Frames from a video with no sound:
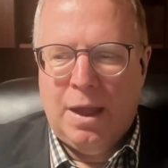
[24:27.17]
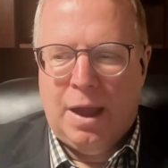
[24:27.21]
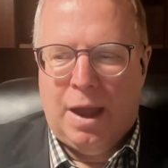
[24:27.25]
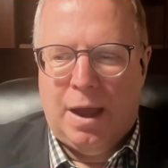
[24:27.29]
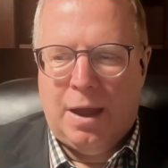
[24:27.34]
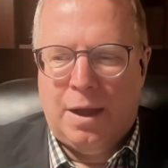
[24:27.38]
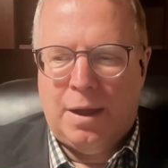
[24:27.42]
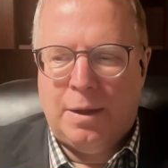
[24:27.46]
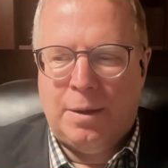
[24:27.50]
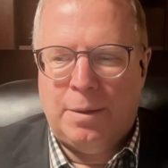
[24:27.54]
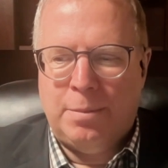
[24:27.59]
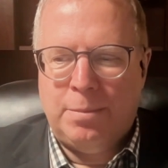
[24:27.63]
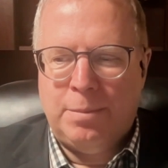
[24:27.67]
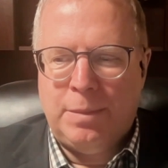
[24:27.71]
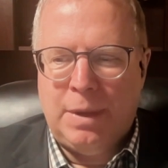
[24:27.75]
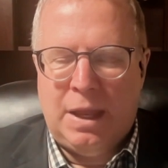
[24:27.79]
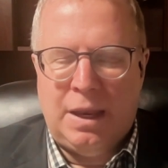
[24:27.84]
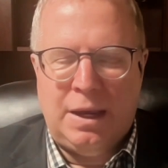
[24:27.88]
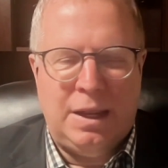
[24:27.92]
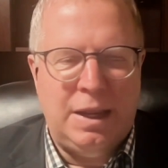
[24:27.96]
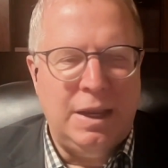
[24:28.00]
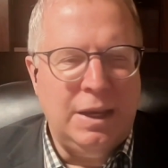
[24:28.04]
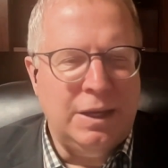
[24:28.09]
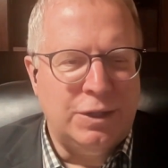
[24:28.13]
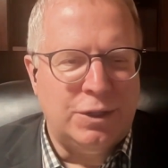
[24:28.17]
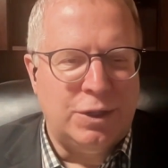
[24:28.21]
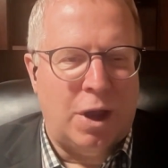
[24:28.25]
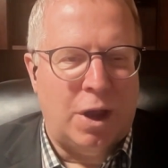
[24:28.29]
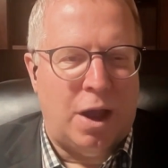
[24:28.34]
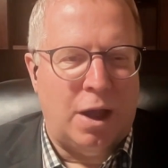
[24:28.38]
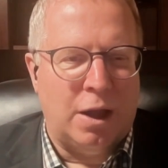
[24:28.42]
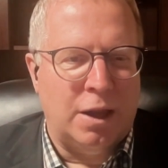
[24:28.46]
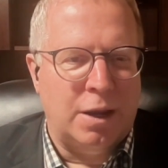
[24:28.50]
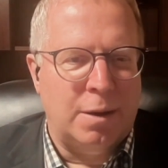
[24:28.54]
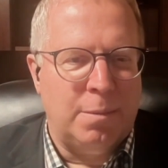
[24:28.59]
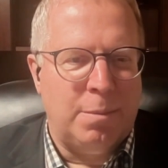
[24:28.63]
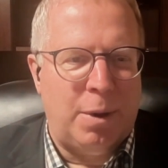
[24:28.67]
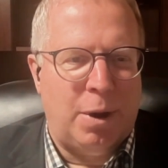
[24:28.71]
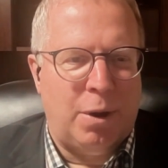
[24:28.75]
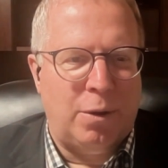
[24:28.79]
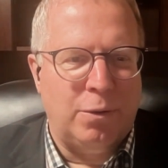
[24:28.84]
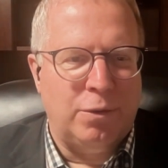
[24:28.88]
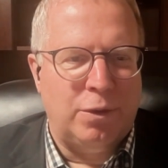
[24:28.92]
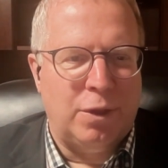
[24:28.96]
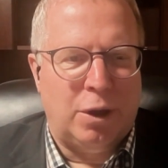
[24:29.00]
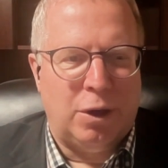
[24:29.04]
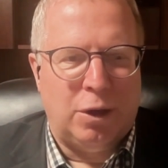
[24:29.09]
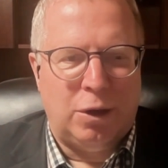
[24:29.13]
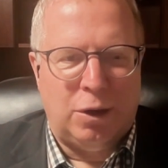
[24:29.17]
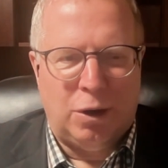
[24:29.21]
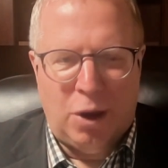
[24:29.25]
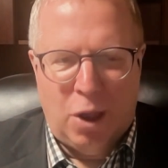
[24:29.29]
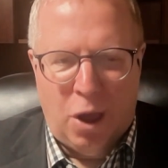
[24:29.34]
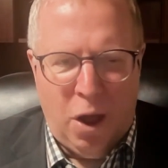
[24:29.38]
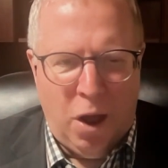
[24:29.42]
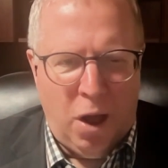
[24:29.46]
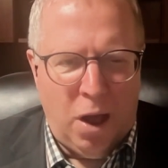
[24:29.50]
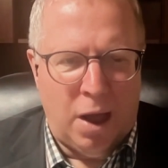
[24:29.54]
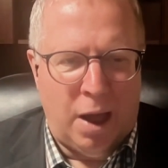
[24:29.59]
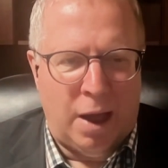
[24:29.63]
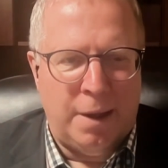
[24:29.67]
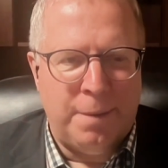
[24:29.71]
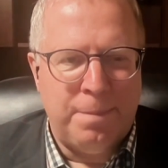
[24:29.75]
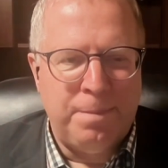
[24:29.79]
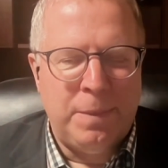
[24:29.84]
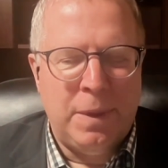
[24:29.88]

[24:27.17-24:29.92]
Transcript: Um, and he's talking about the law.